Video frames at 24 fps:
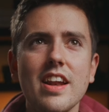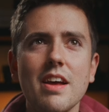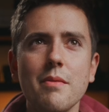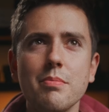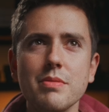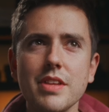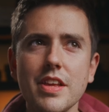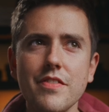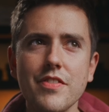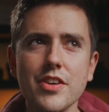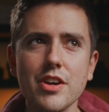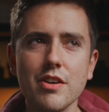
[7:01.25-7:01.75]
and I
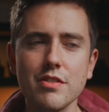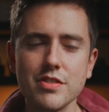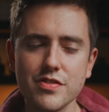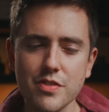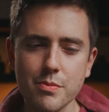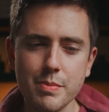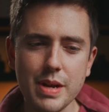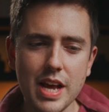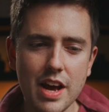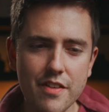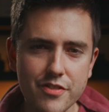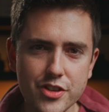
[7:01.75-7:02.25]
believe it goes
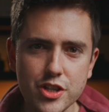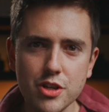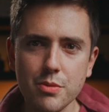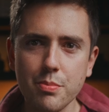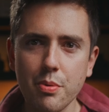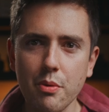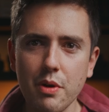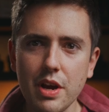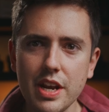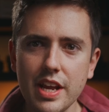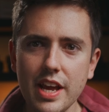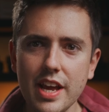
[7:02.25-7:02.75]
from an
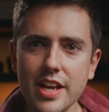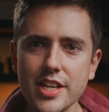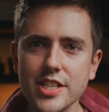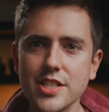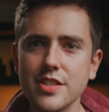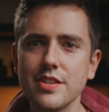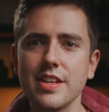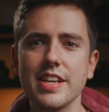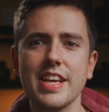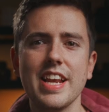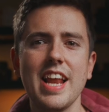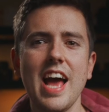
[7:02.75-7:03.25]
f2.8
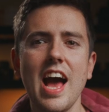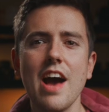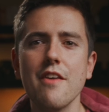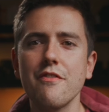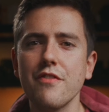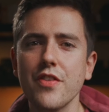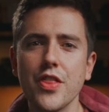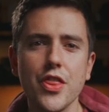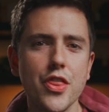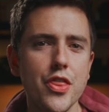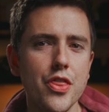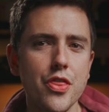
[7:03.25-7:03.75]
to like an
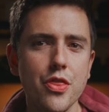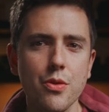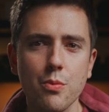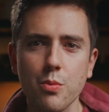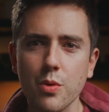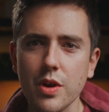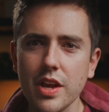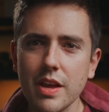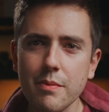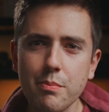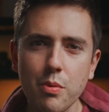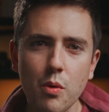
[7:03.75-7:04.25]

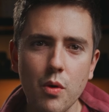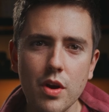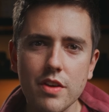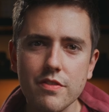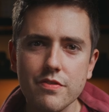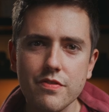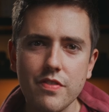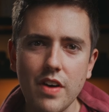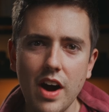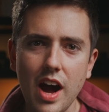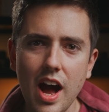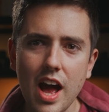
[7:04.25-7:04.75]

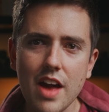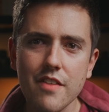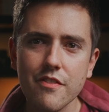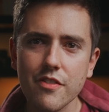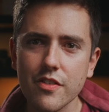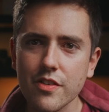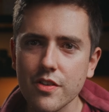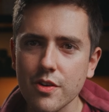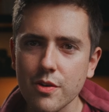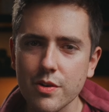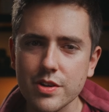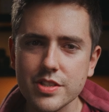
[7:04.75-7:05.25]

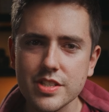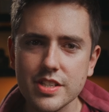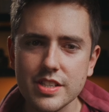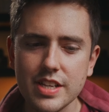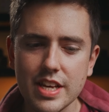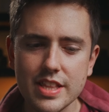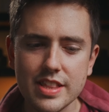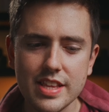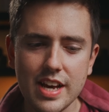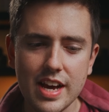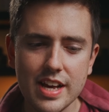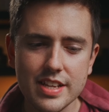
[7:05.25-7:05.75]
f3.5 or something
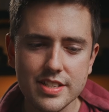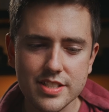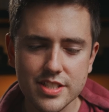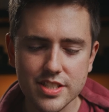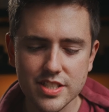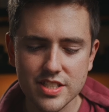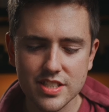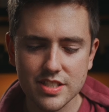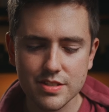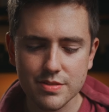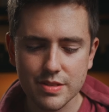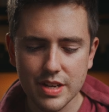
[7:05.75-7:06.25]
like that.
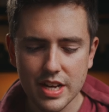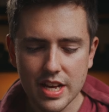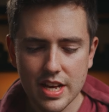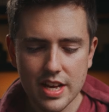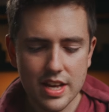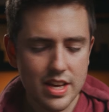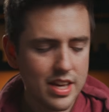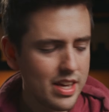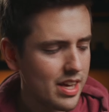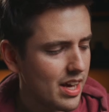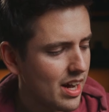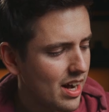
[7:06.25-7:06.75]
So
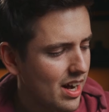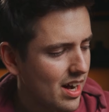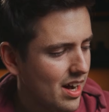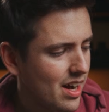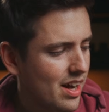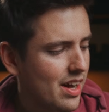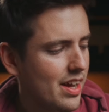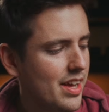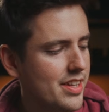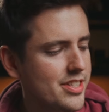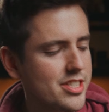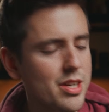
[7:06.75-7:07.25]

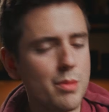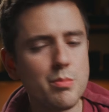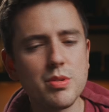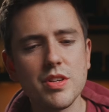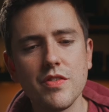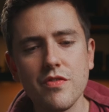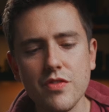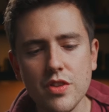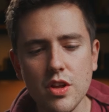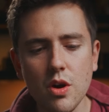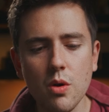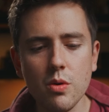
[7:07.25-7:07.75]
in terms
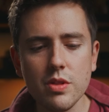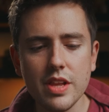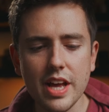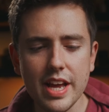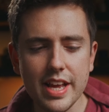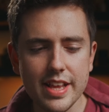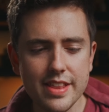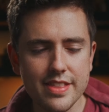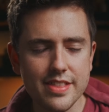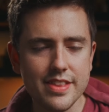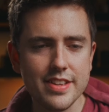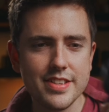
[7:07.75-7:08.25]
of low
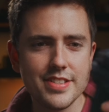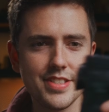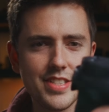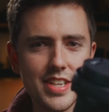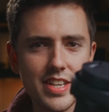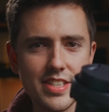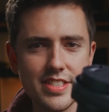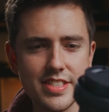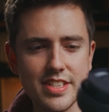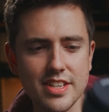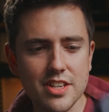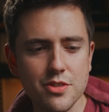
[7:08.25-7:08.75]
light, the
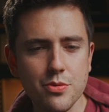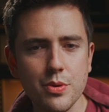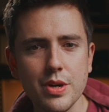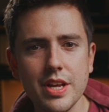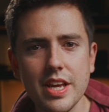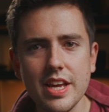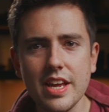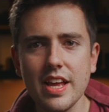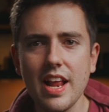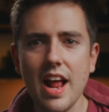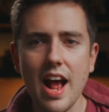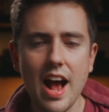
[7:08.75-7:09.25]

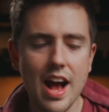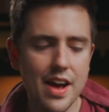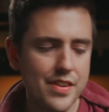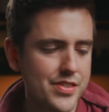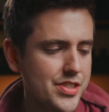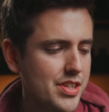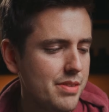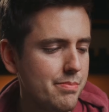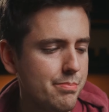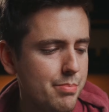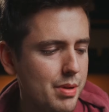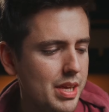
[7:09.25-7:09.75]
16-28
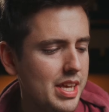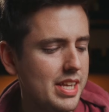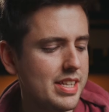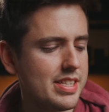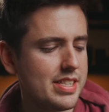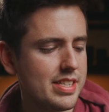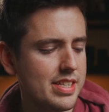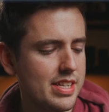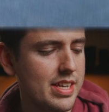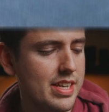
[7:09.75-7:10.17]
has it beat.